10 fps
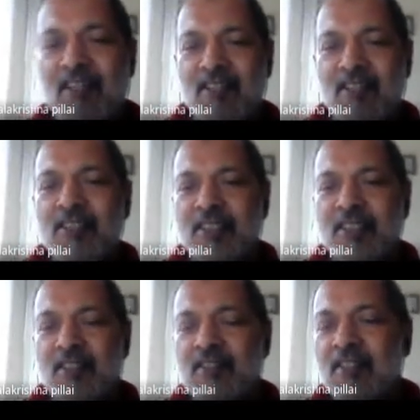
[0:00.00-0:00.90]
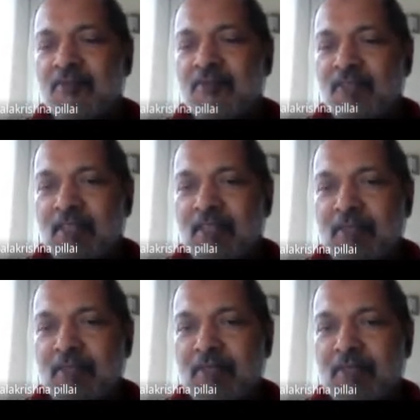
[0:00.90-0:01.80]
It's a figure may
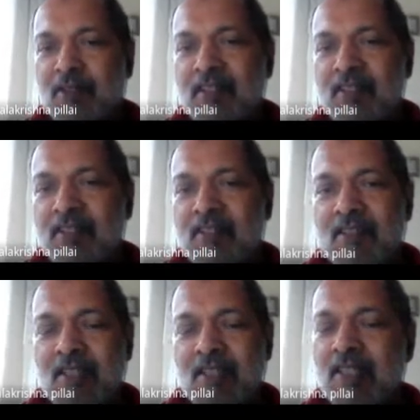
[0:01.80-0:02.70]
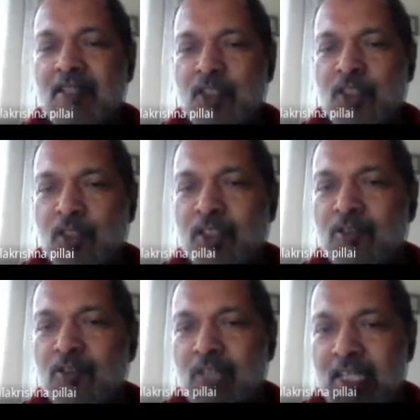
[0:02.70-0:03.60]
not be showing
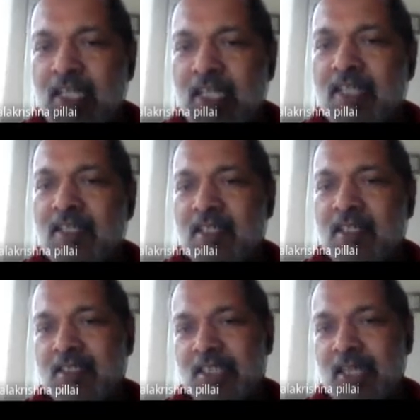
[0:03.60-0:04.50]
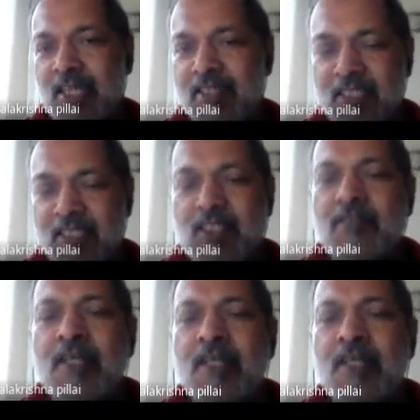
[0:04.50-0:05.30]
you clearly the crystalline nature.